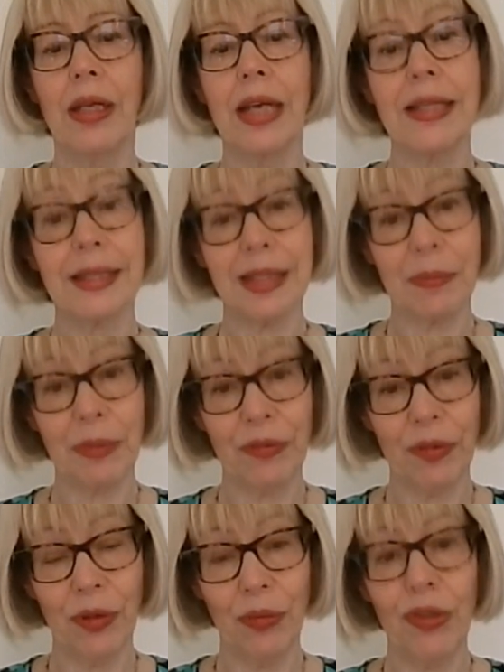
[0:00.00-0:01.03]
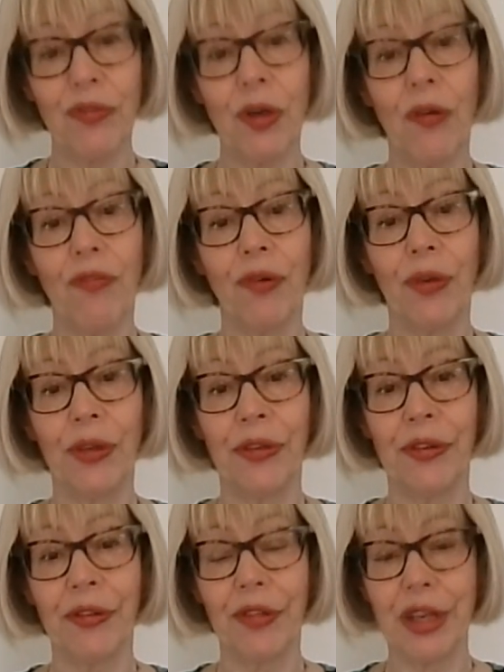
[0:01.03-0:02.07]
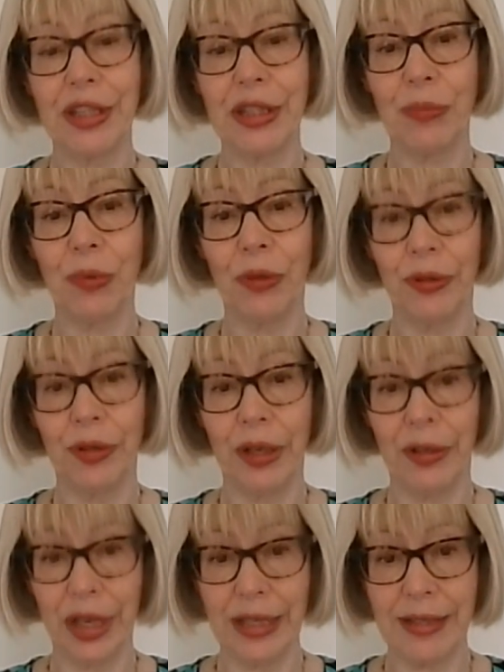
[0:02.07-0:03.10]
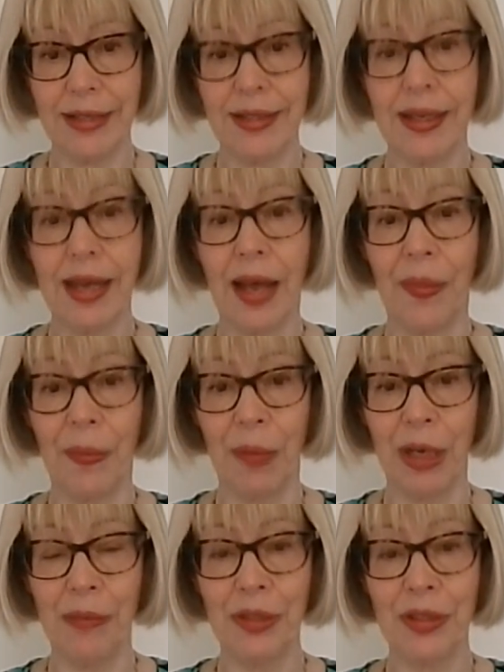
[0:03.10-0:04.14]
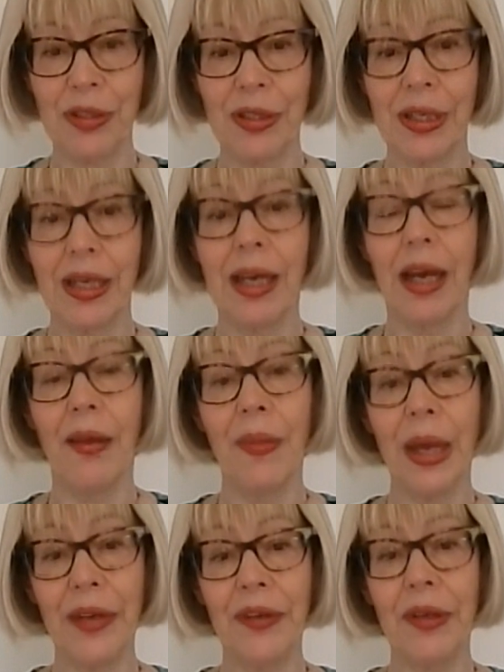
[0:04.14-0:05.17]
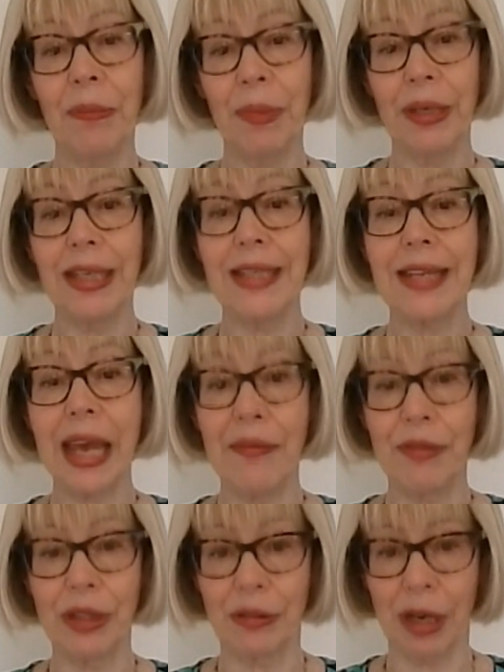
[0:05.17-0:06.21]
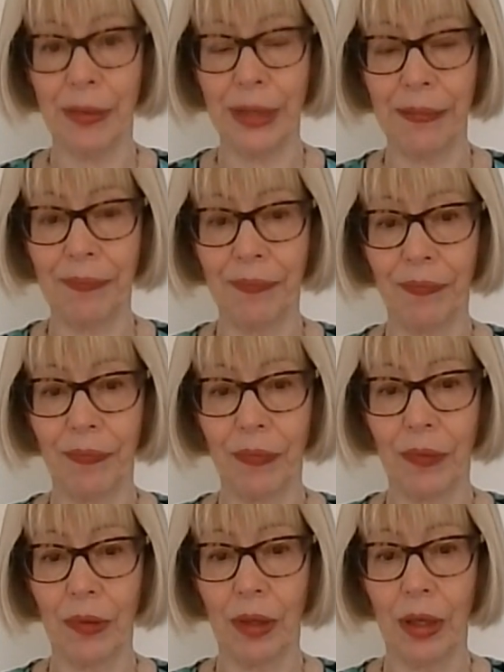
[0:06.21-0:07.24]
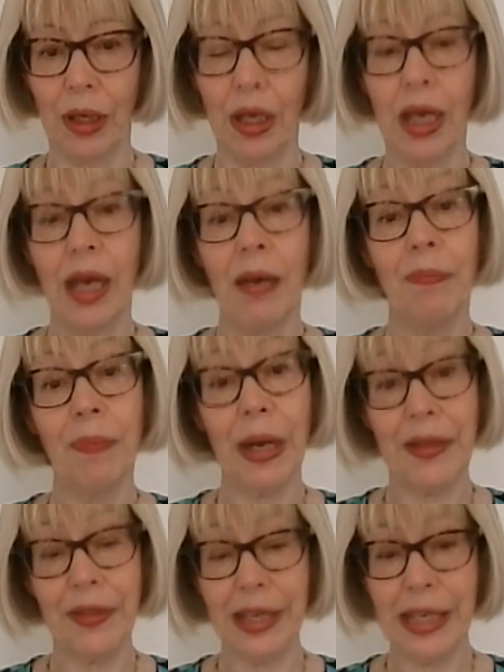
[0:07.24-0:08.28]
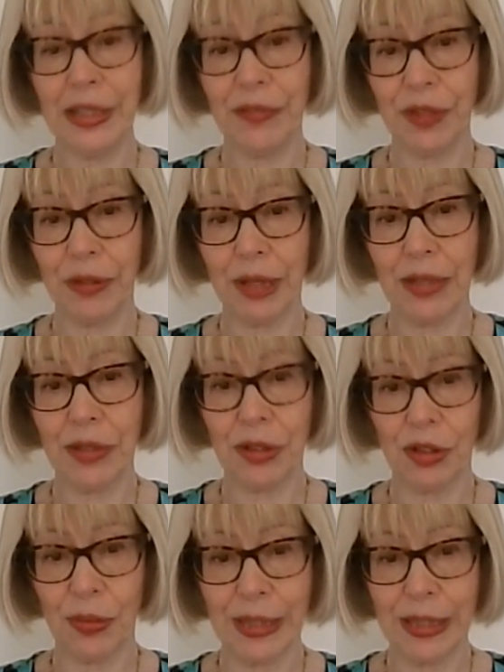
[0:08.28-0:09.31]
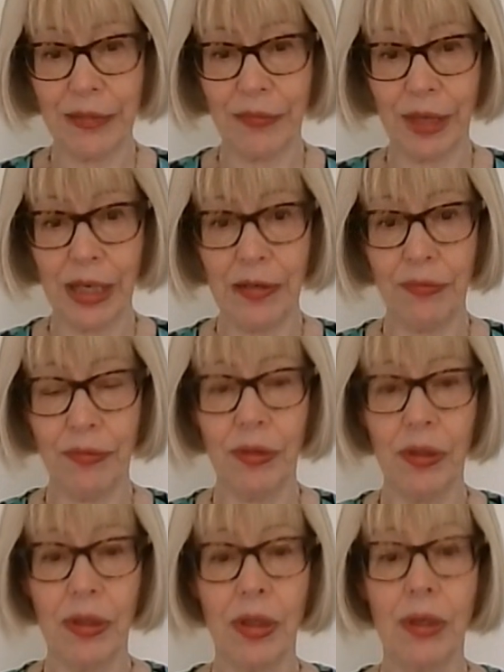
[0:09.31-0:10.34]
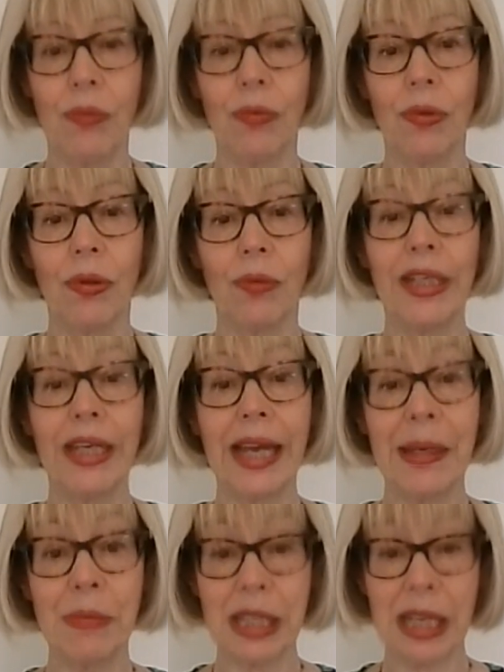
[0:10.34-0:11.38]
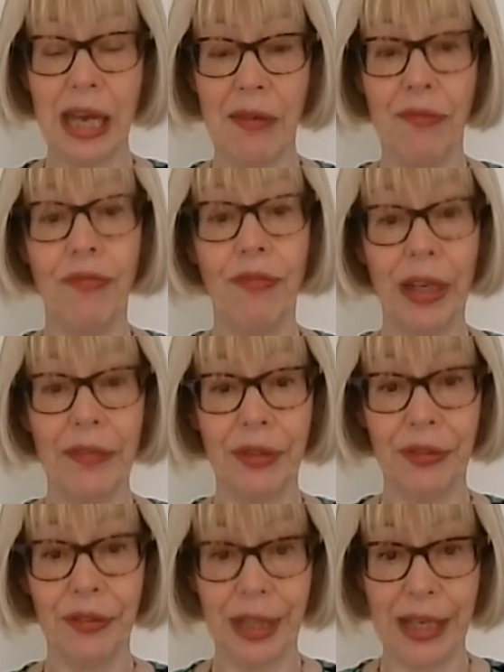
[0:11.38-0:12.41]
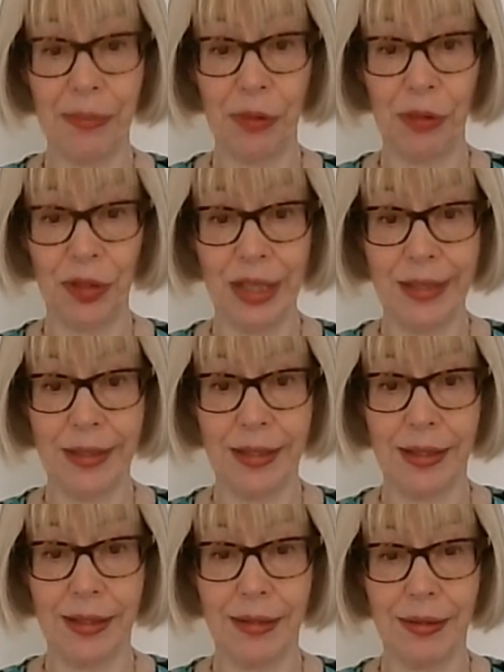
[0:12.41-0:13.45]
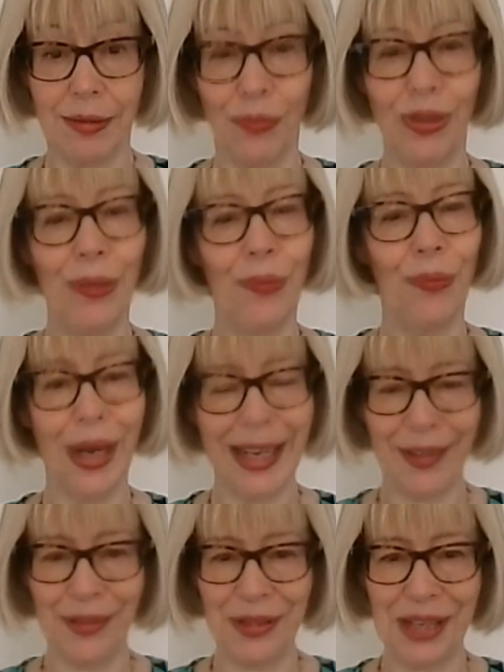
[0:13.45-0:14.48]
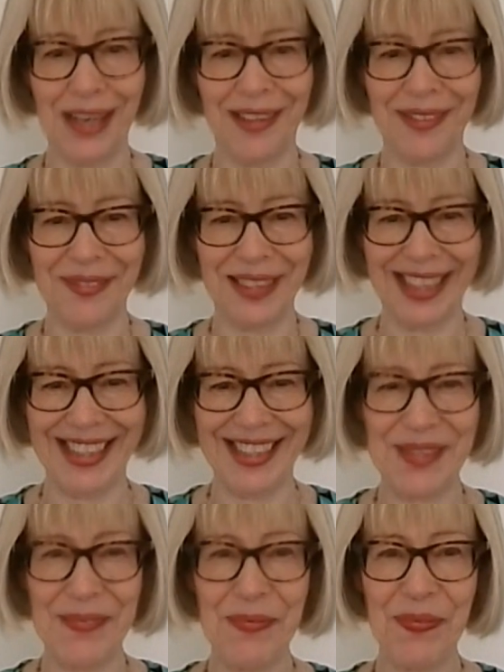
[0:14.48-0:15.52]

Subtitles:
As I said before, we've got 431 nurses at the moment, and that number is ever growing. And by the end of 2025, we aim to have 500 Admiral nurses. We're way on target for that.